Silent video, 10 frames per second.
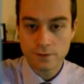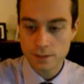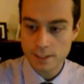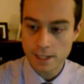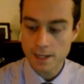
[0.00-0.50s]
the
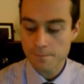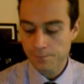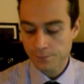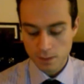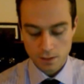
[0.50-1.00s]
Day.
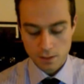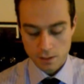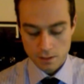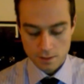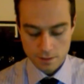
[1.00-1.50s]

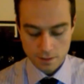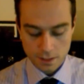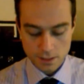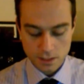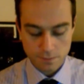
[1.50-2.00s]

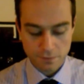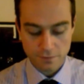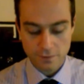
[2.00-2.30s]
This